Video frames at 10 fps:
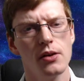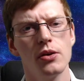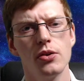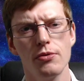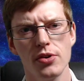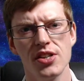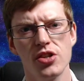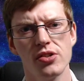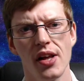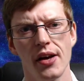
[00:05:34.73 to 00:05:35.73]
Another
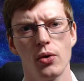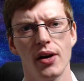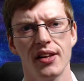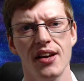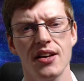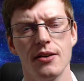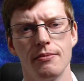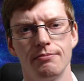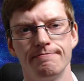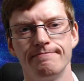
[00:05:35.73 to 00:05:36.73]
additional I quite like,
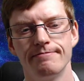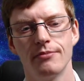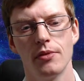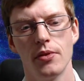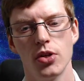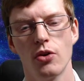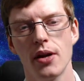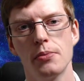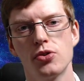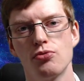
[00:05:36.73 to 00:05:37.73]
you're
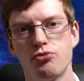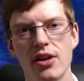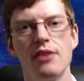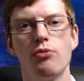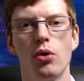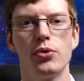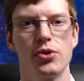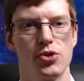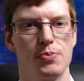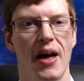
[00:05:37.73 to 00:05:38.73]
able to re-roll your
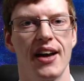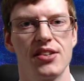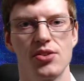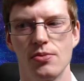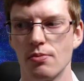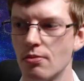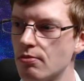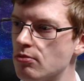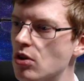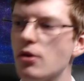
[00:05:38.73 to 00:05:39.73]
specs.
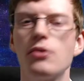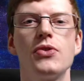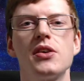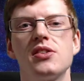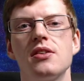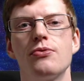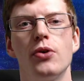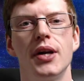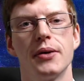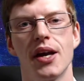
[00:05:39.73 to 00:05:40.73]
Don't know if that's in the
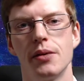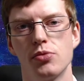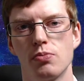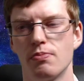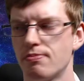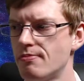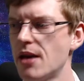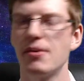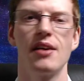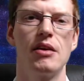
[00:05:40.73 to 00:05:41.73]
Fallout games,
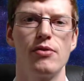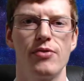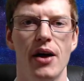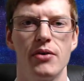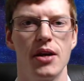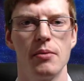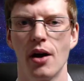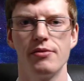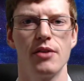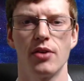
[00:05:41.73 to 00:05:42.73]
maybe I never found it, but
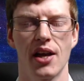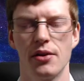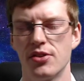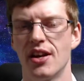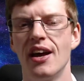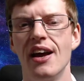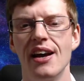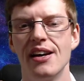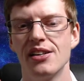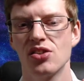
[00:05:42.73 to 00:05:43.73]
I've never encountered it.
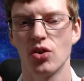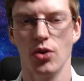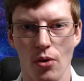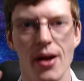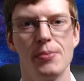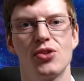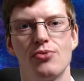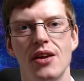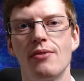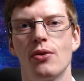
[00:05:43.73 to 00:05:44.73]
So you're able to
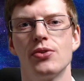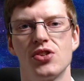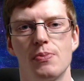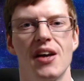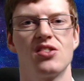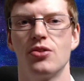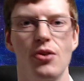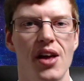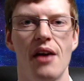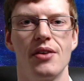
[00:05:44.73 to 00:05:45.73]
re-roll the specs on your
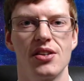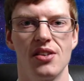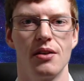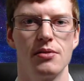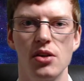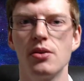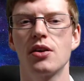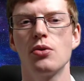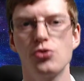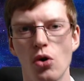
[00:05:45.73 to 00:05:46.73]
character. It
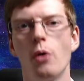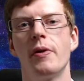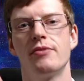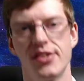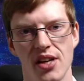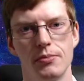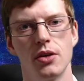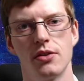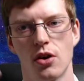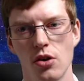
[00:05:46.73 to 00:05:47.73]
goes up every time
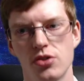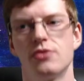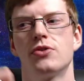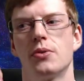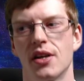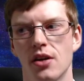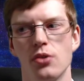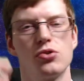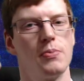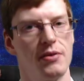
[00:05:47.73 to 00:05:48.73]
the cost of doing it
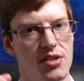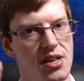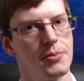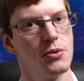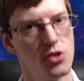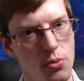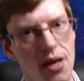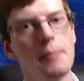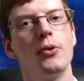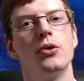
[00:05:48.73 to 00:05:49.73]
goes up every time you do it,
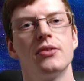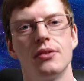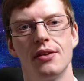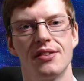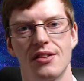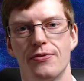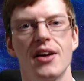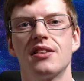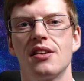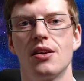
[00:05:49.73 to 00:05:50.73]
but the
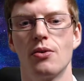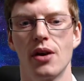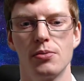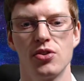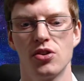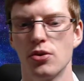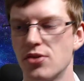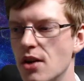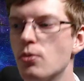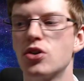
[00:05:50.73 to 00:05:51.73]
fact that you were able to use
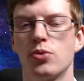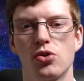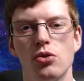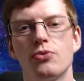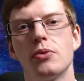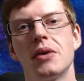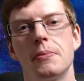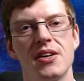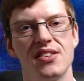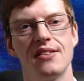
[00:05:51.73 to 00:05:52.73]
it, which was good for me
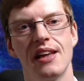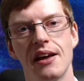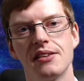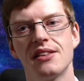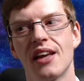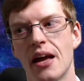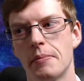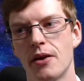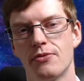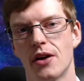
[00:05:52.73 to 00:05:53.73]
because at the end of the game
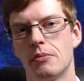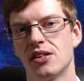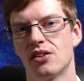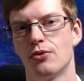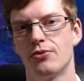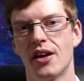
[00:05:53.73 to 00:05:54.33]
I found myself